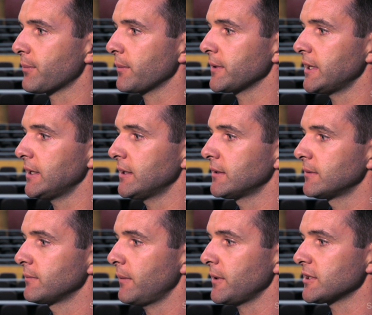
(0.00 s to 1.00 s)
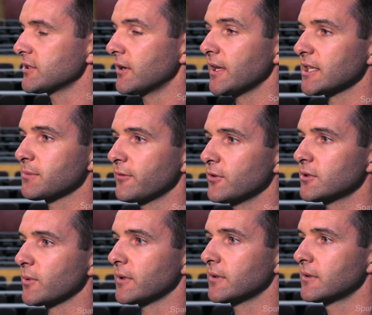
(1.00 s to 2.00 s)
Probably design house, my
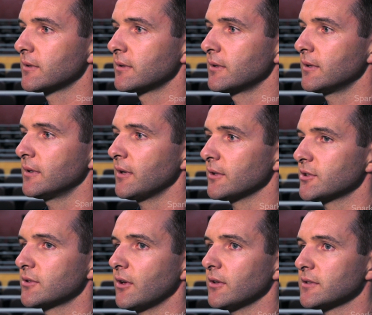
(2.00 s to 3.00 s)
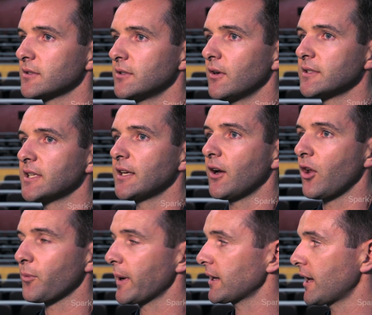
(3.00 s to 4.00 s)
first one. I was 19. I
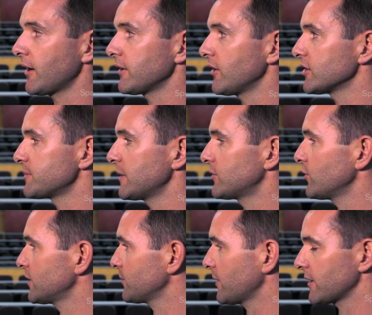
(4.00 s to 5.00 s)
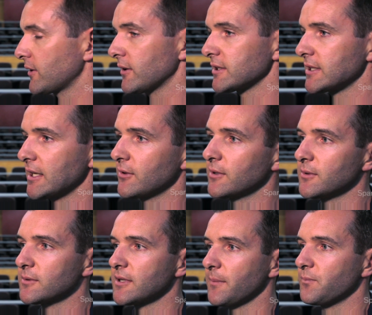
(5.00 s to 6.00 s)
look back now, and I was talking to one of the guys here, and he
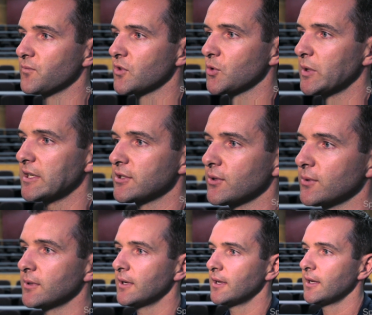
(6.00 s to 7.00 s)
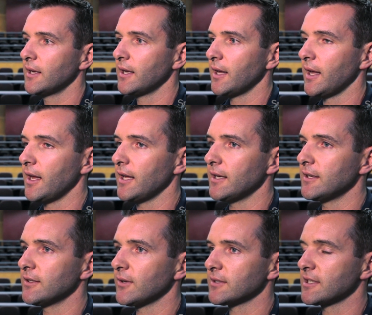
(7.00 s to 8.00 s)
was 22.
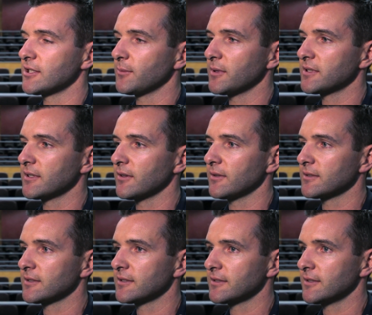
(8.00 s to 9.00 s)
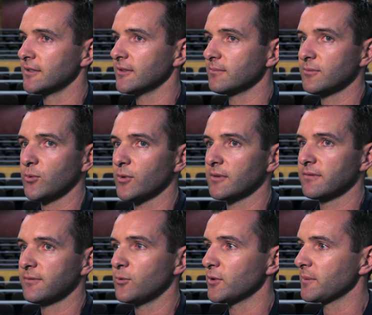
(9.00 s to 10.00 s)
And I said to him, I was employing
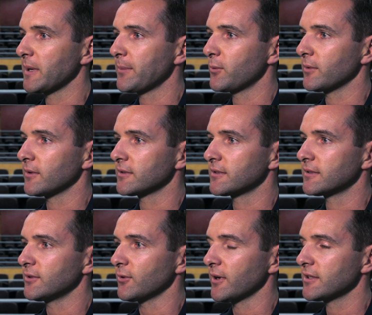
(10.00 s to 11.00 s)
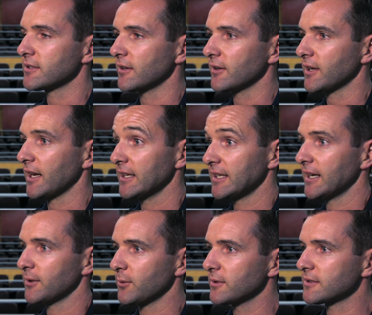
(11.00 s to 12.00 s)
40 people when I was your age, and I look how
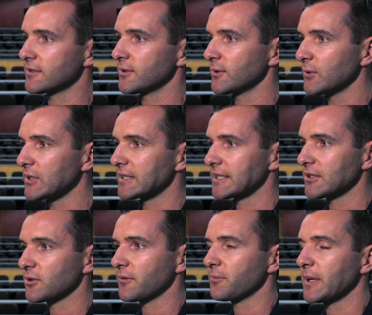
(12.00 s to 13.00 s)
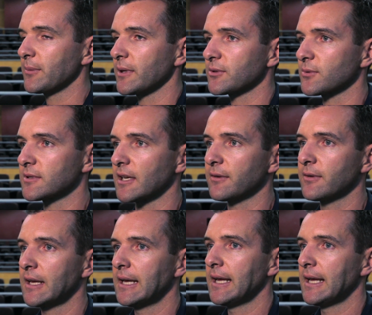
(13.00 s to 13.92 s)
young I was and doing all these things with different people and that sort of stuff.